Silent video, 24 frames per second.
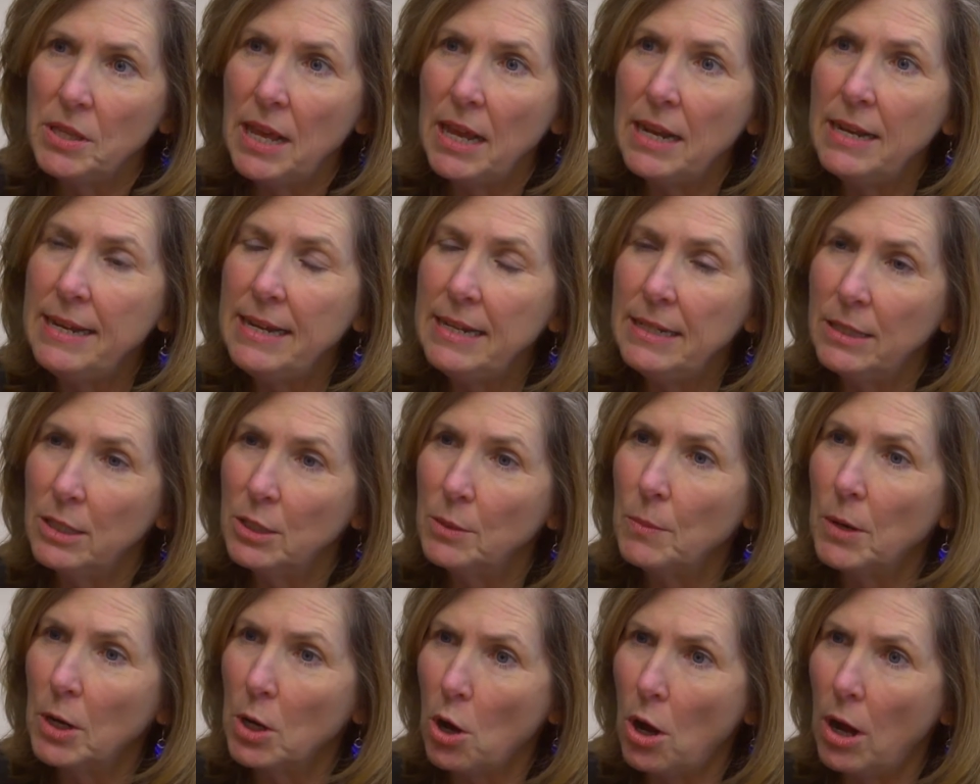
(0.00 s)
They need
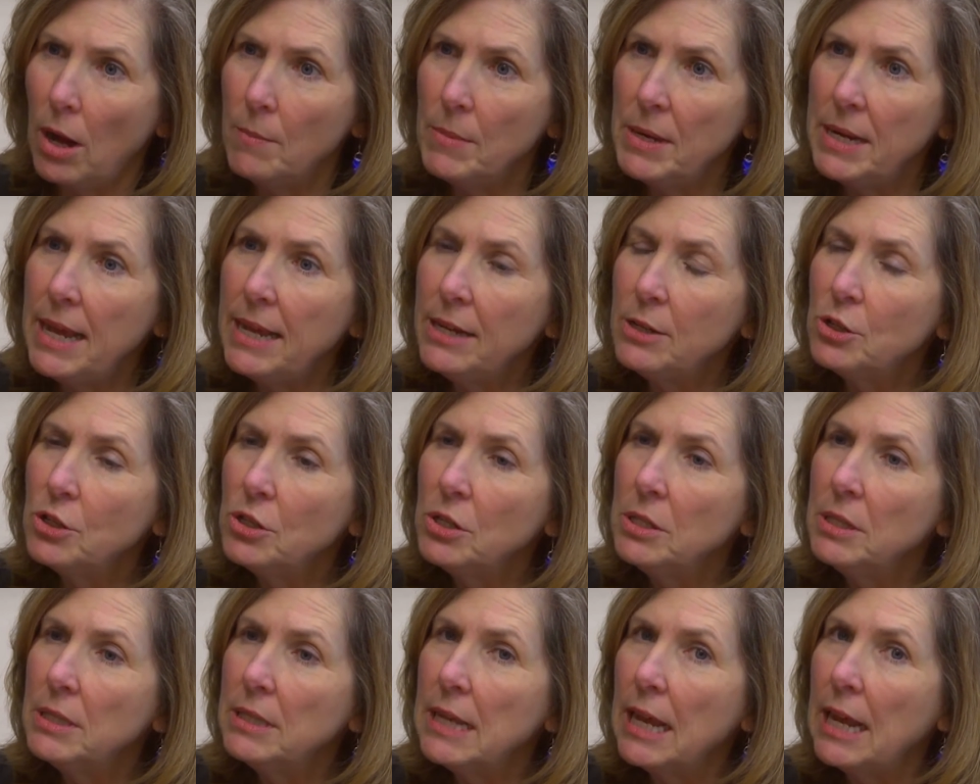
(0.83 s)
some
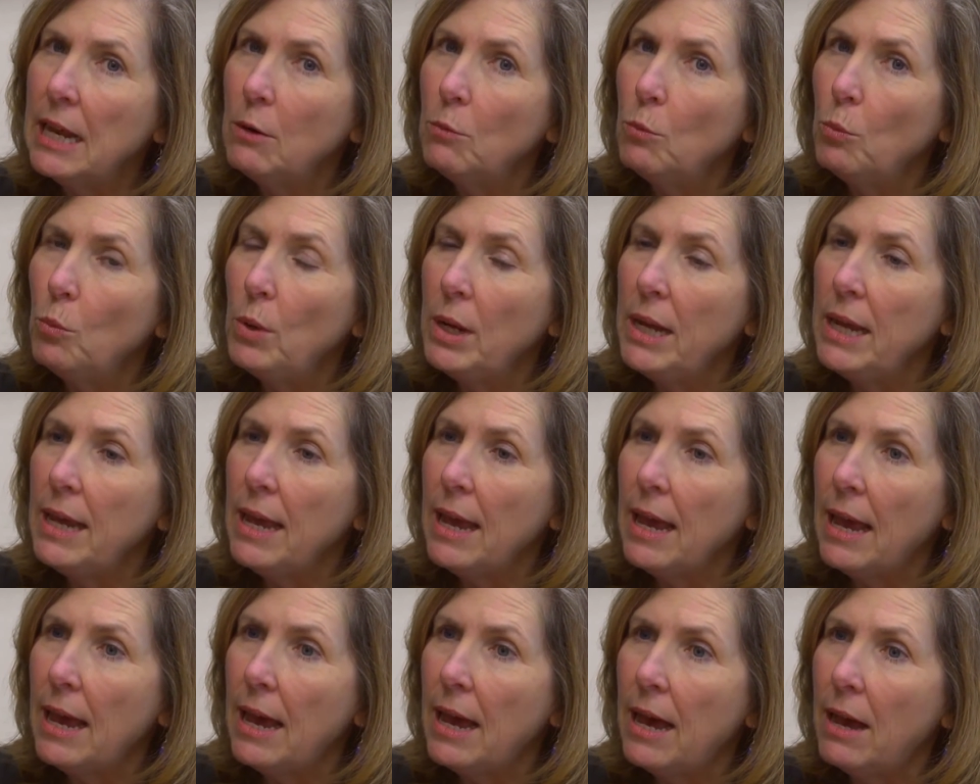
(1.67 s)
accommodations, and we
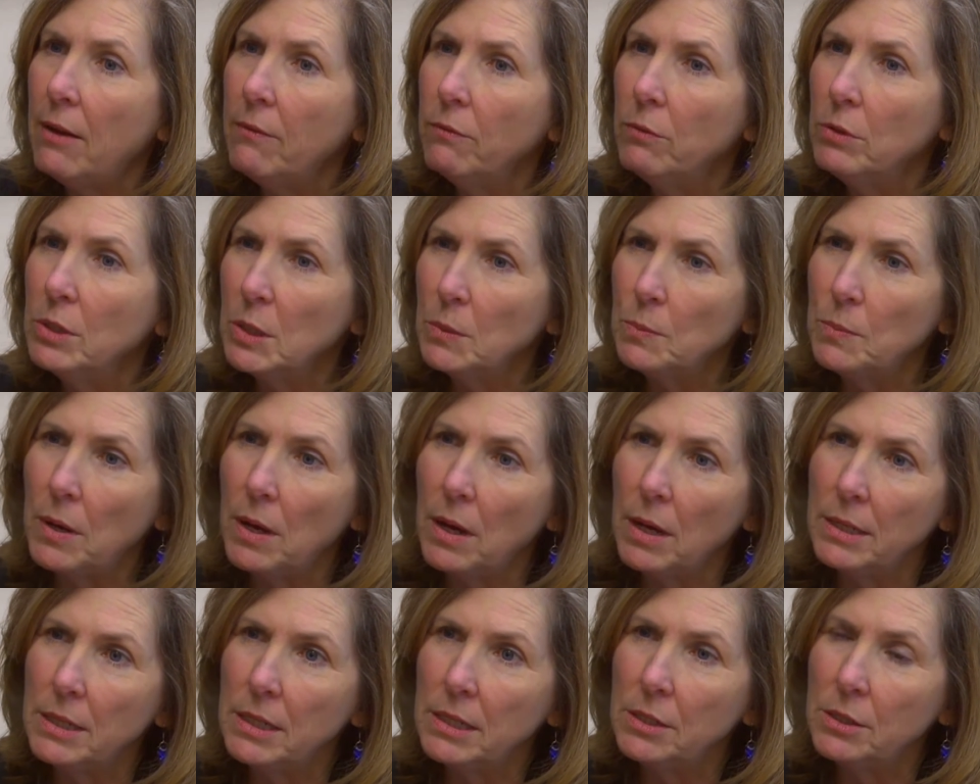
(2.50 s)
have
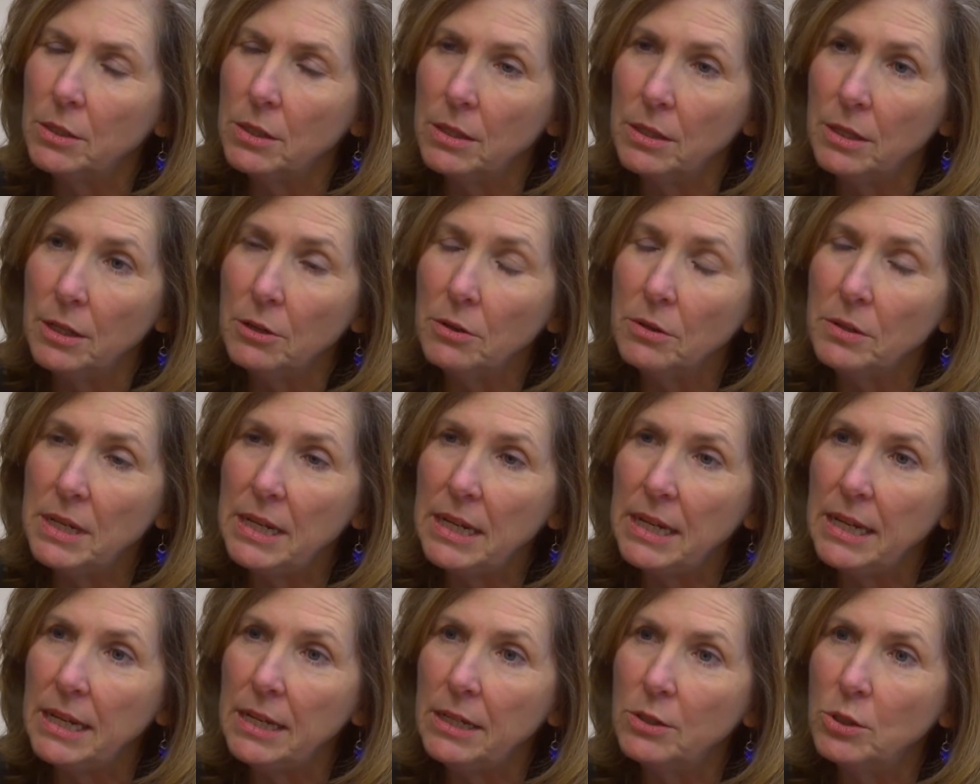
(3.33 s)
responded to their
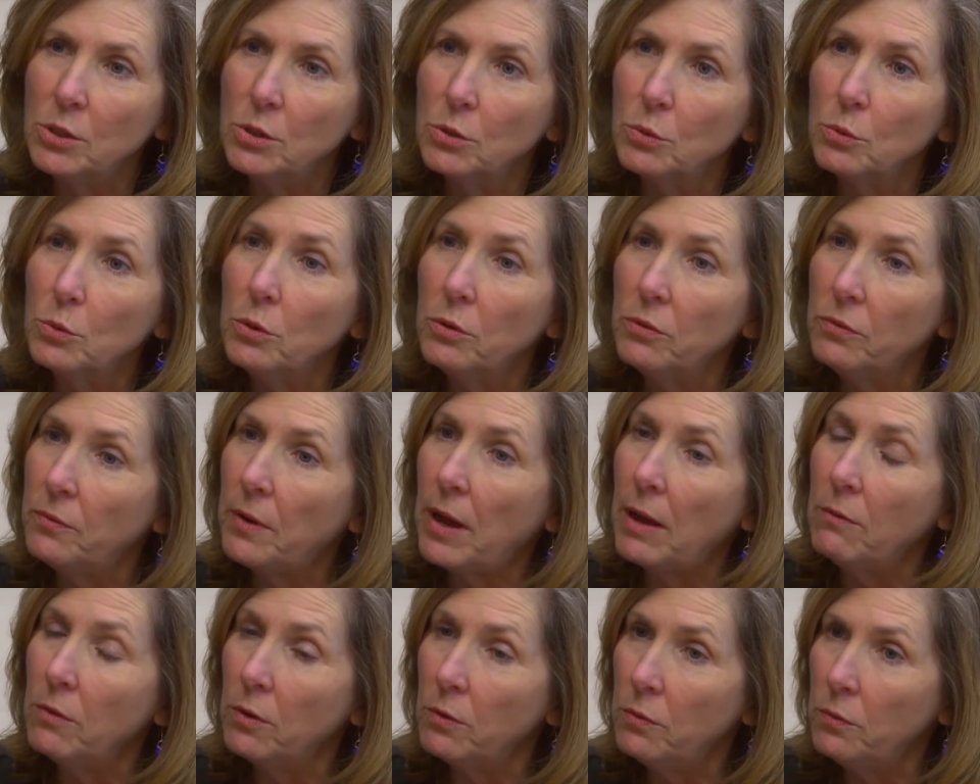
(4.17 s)
needs through a
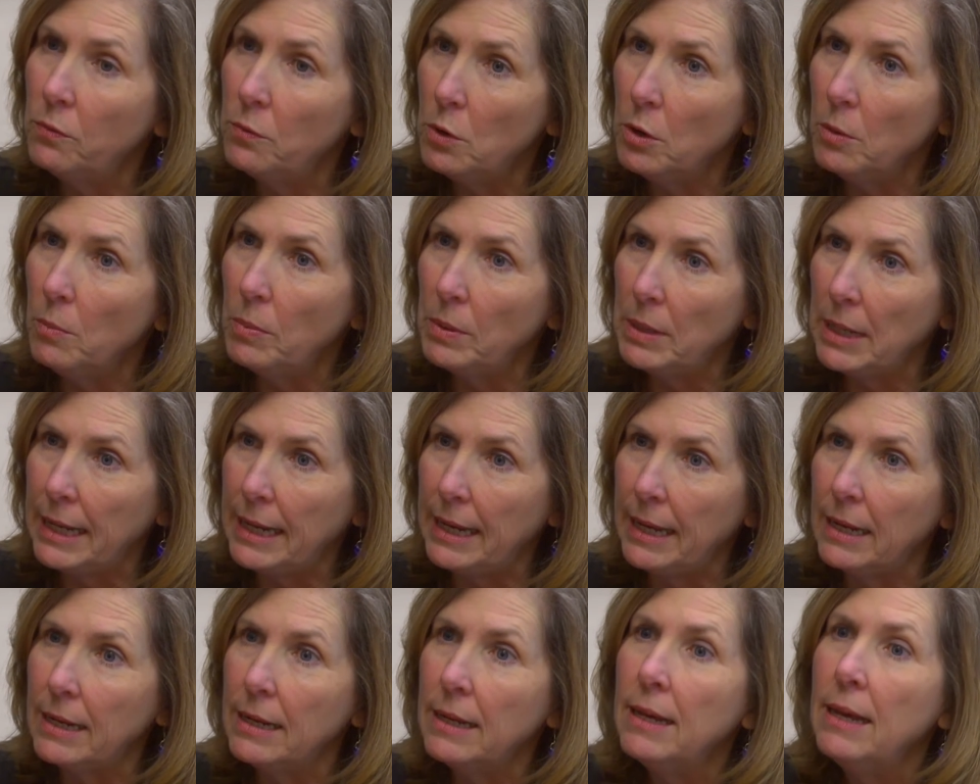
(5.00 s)
504
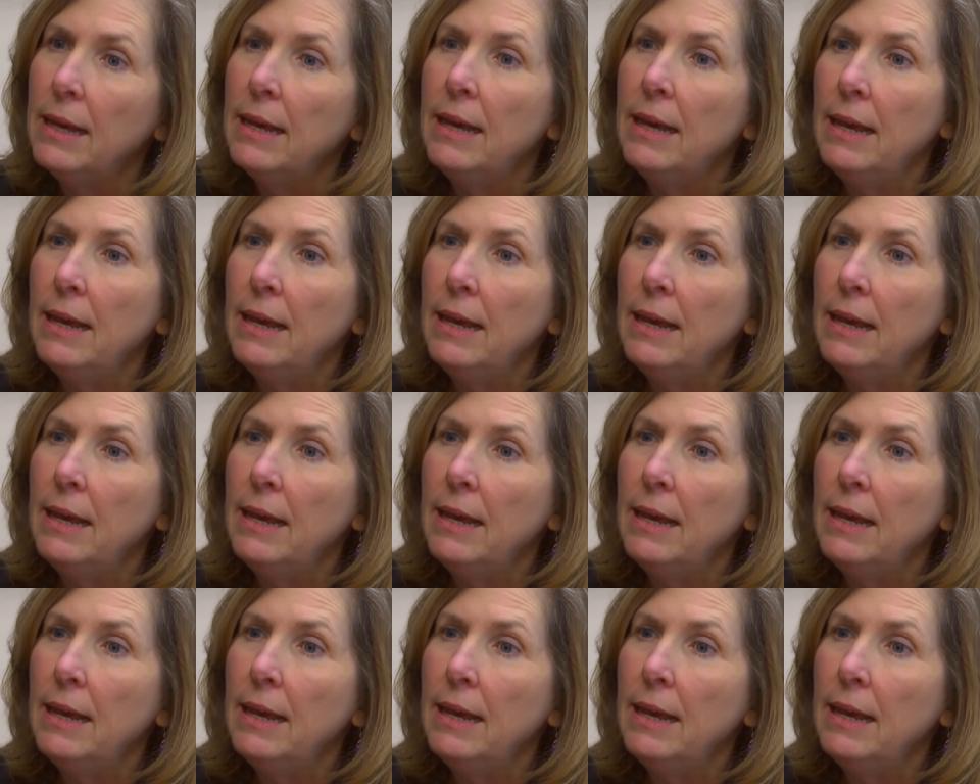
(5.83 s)
plan.